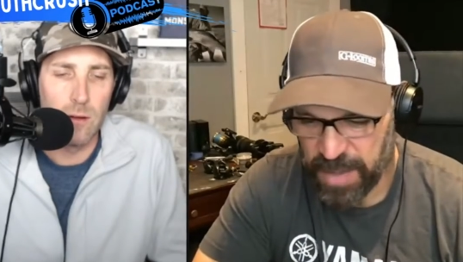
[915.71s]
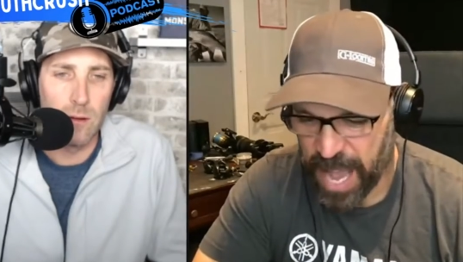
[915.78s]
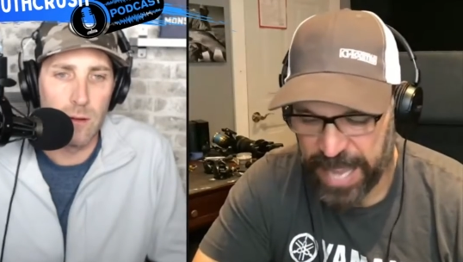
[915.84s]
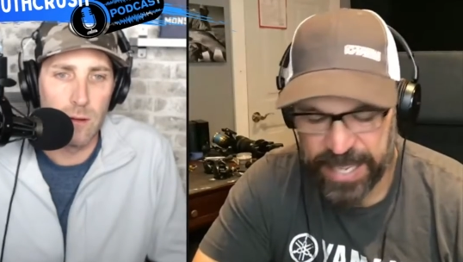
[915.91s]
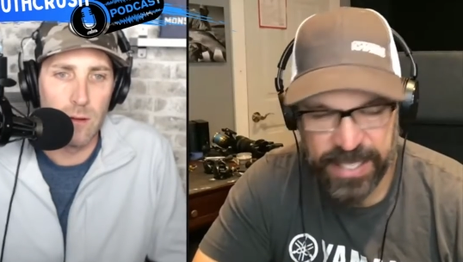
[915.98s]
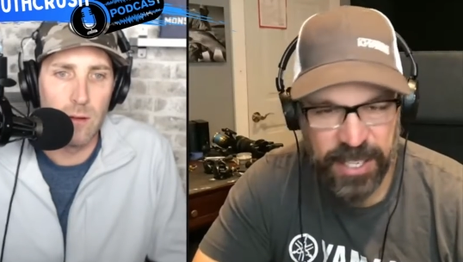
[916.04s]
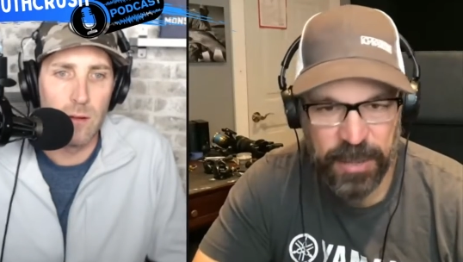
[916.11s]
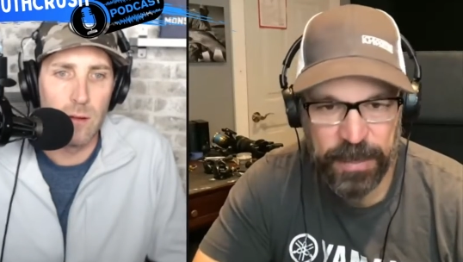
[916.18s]
Speaker 1: I
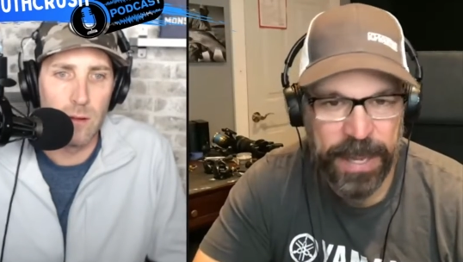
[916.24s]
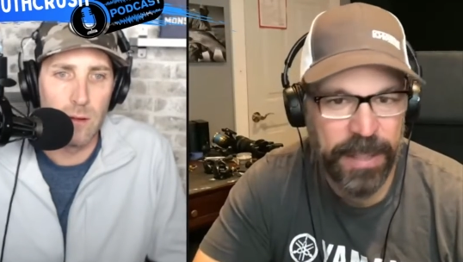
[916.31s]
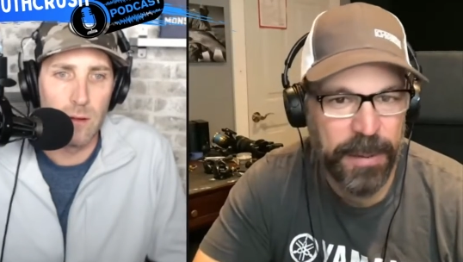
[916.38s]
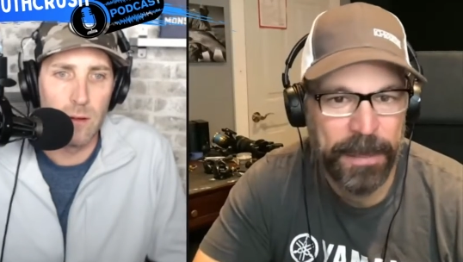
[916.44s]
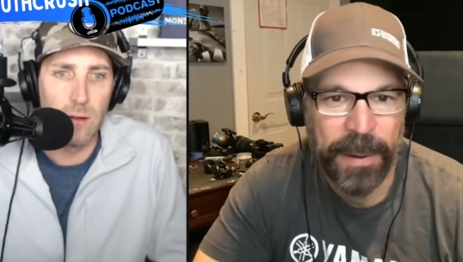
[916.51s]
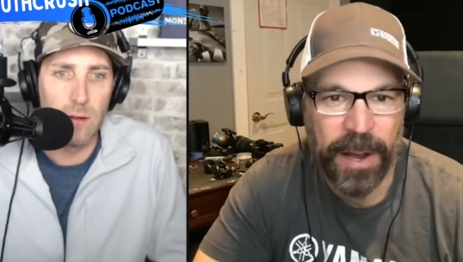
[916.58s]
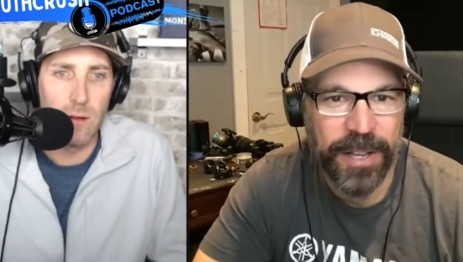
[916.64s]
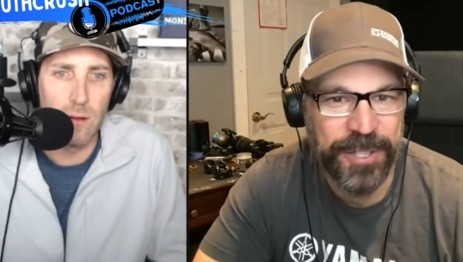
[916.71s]
could tell by their
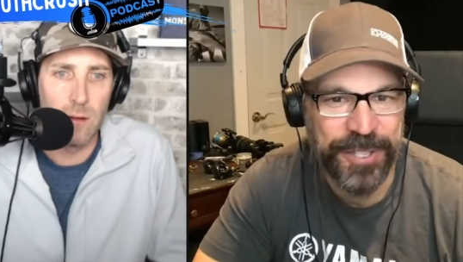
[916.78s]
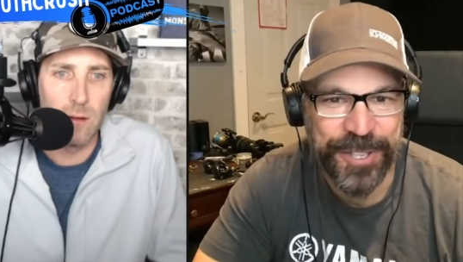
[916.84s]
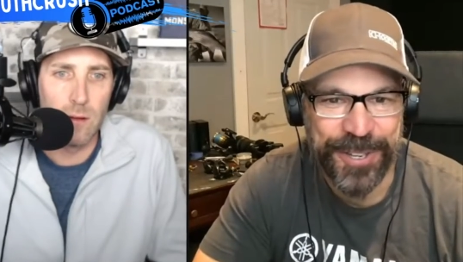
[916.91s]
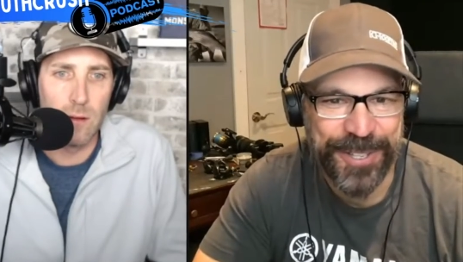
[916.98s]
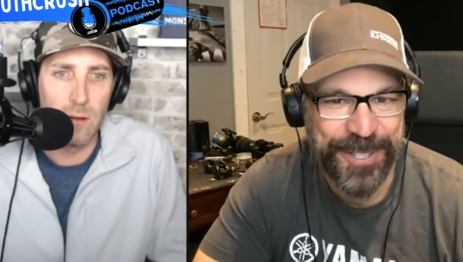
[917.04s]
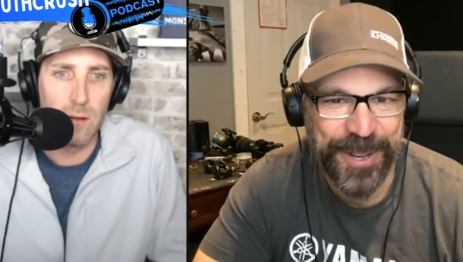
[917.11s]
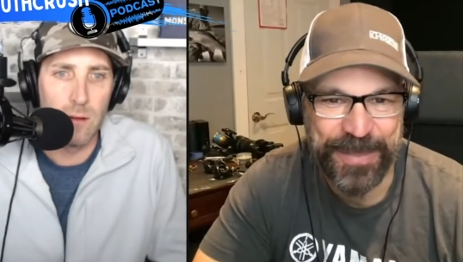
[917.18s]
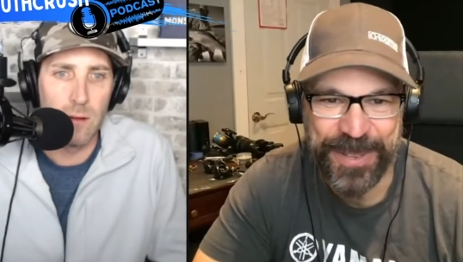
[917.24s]
posture.
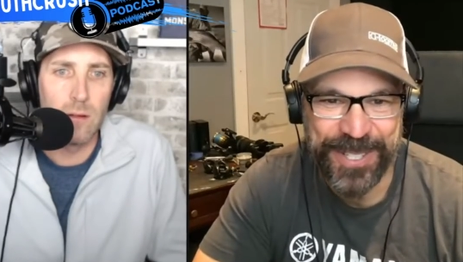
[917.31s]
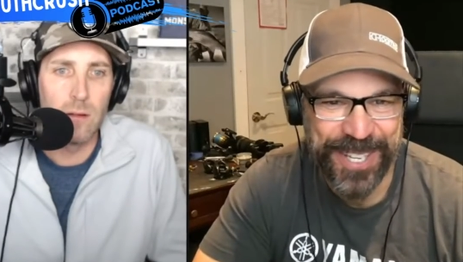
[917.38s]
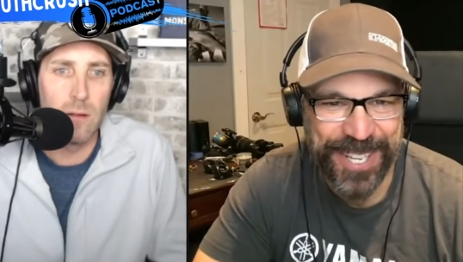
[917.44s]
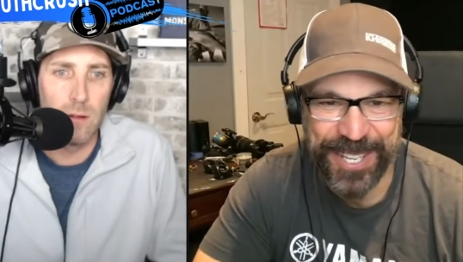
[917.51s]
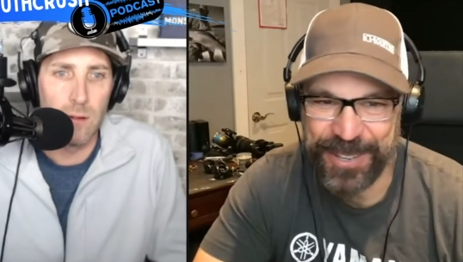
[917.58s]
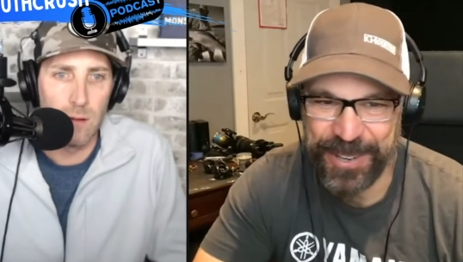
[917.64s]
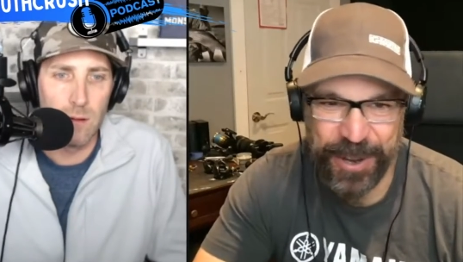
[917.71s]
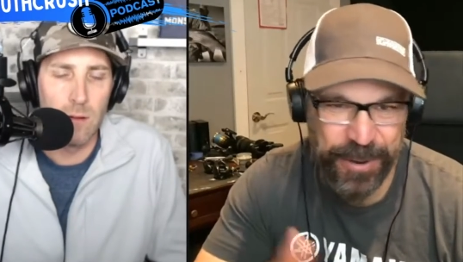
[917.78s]
It's almost like
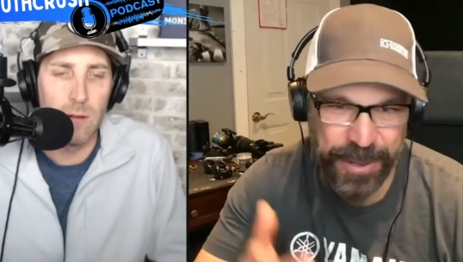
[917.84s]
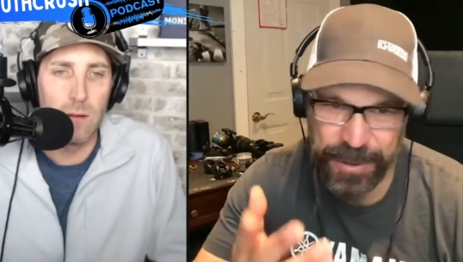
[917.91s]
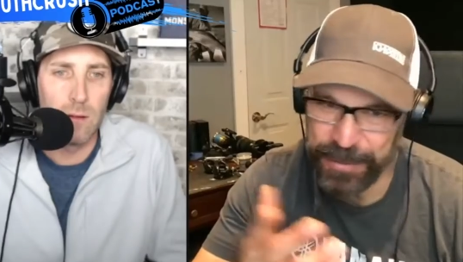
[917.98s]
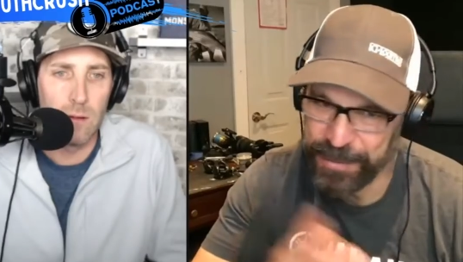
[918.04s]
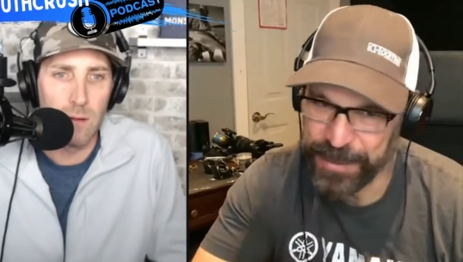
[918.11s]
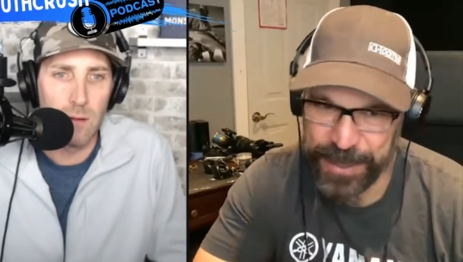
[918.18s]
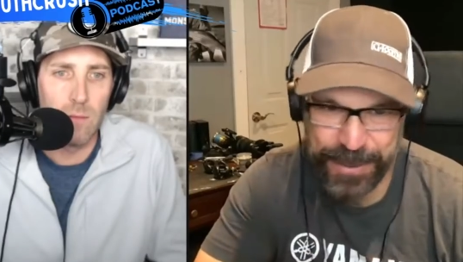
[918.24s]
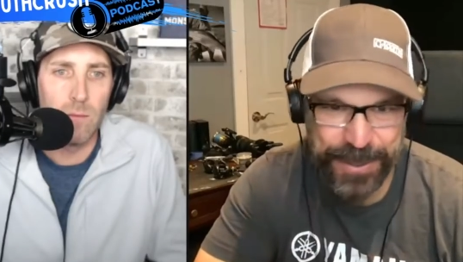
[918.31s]
you know you
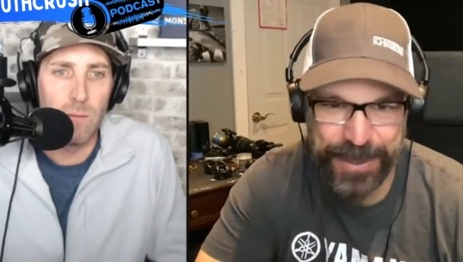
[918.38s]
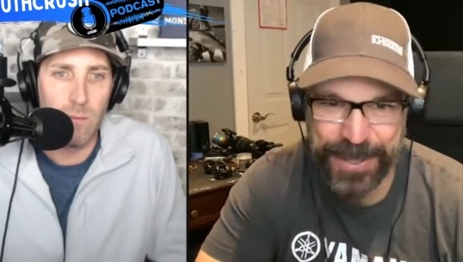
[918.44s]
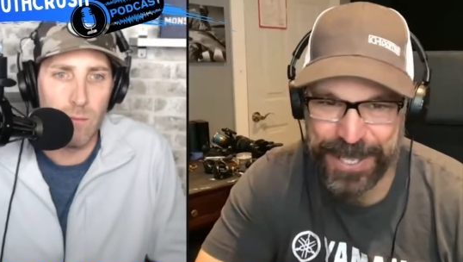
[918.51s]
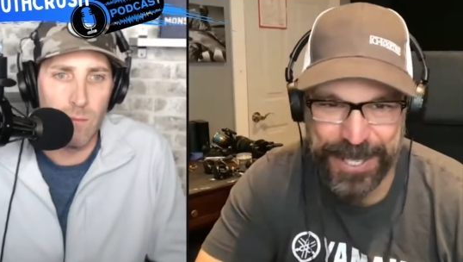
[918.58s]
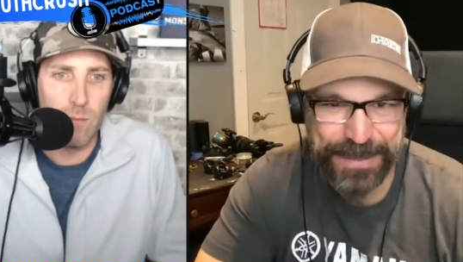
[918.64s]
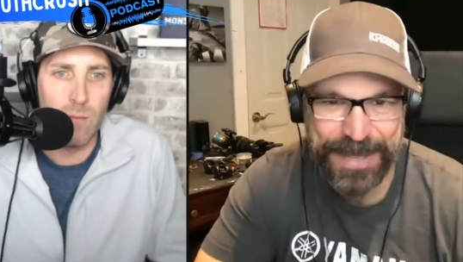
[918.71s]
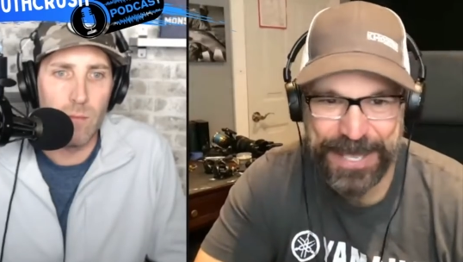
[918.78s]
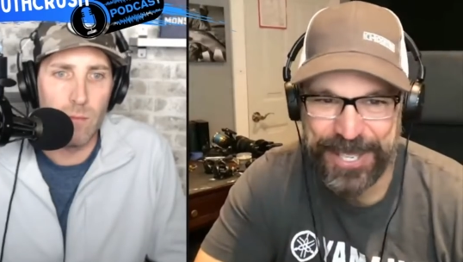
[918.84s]
you do this
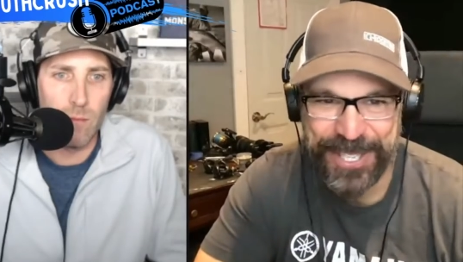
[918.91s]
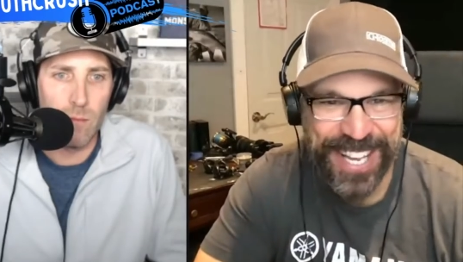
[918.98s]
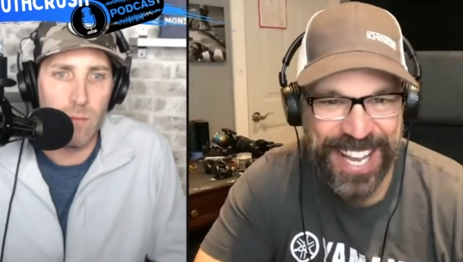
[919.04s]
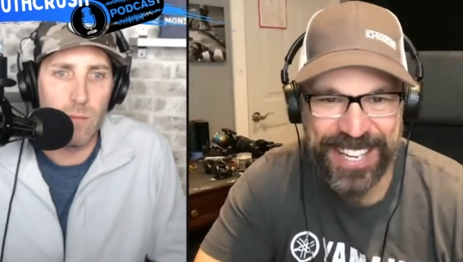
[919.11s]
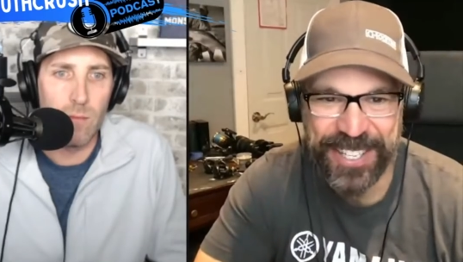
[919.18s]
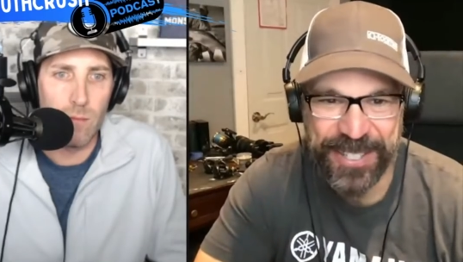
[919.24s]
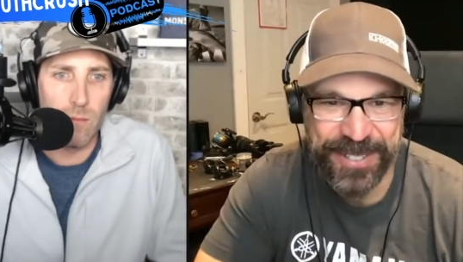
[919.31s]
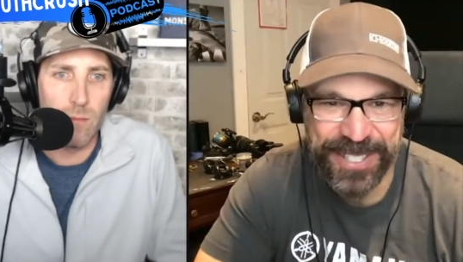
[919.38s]
as much as I
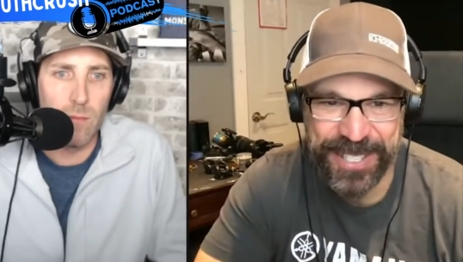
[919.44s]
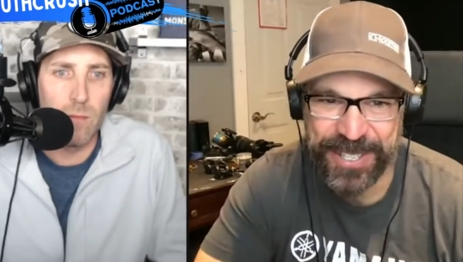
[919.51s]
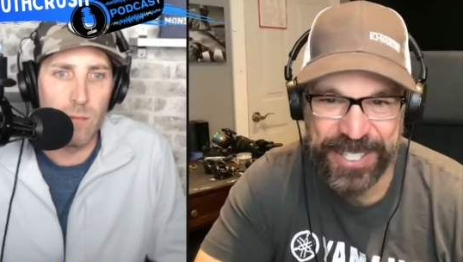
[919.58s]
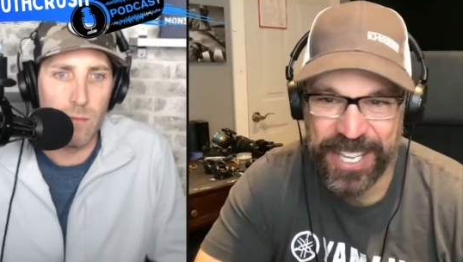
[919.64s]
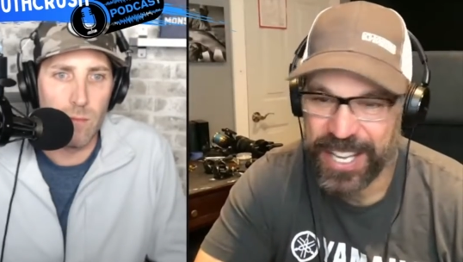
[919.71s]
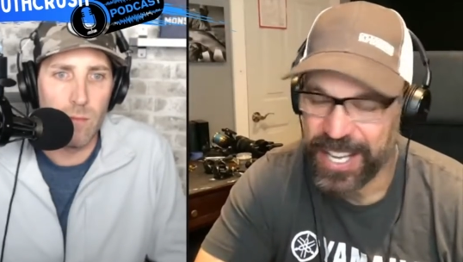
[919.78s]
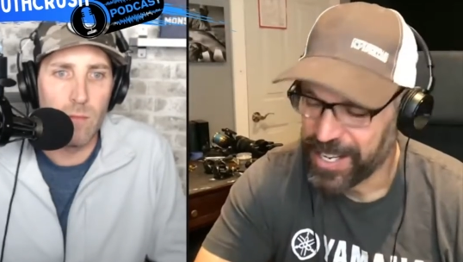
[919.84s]
do, and there's